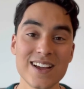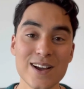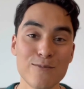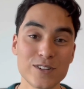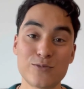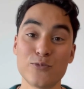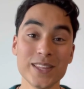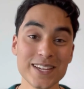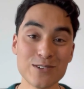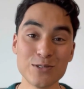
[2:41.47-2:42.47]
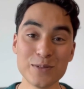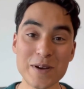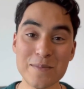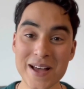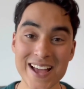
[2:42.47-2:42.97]
What's really cool
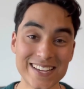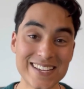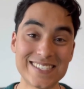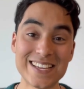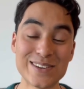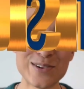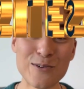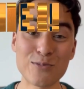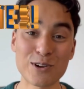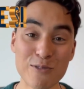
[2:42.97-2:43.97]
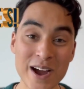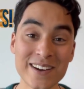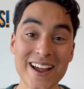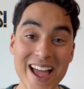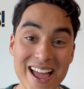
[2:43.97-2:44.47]
about Mac is they don't
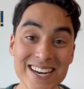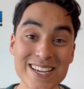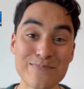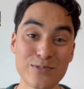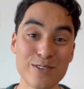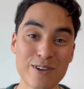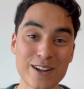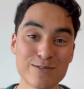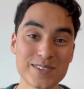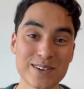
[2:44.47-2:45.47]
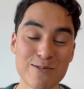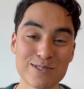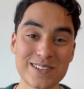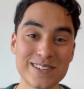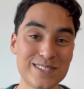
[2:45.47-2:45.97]
require any prerequisite
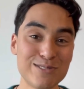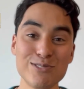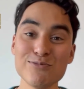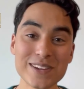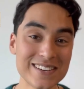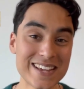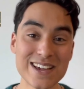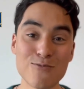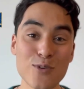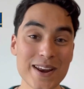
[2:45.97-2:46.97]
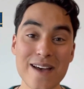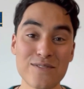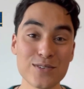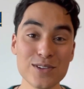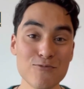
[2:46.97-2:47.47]
courses, so you can take
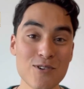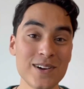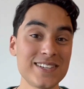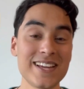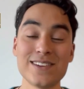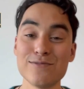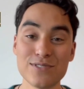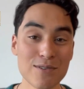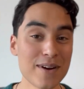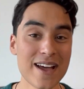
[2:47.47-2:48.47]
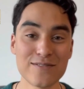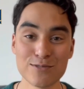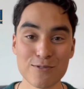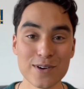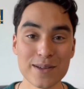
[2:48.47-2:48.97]
whatever you want and you don't have to
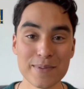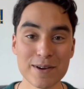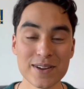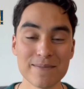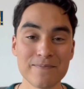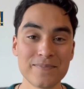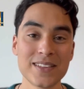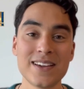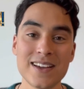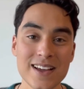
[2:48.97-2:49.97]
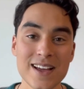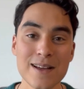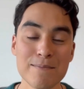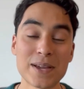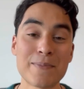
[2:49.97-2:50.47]
worry about it.
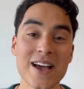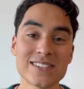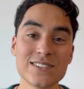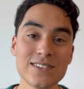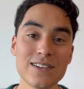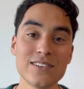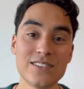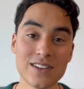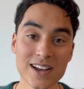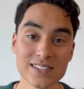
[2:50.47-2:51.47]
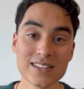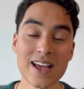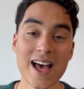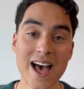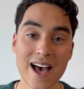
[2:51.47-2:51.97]
McMaster does
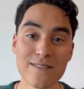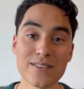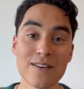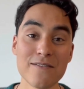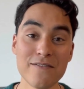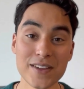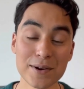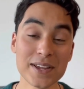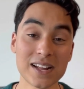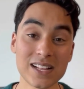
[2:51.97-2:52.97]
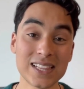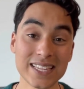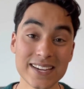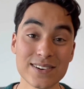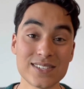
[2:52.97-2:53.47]
have a very
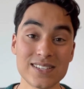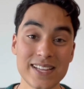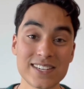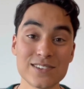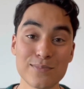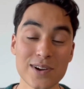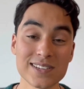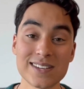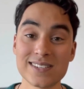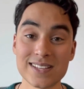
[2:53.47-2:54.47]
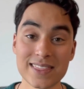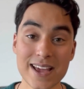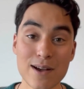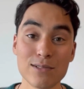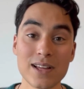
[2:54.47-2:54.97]
clear selection process that they
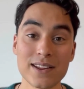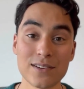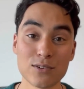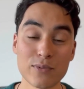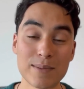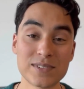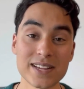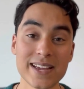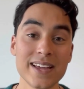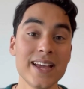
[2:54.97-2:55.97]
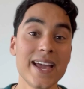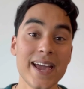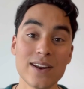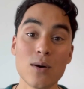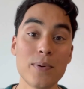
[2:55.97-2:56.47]
outline on their website,
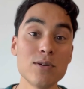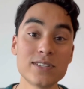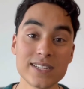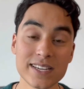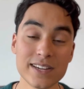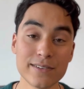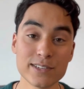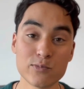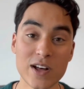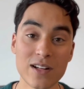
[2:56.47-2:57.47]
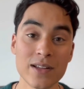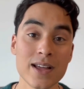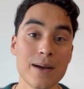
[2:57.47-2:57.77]
and I'll post it here as well.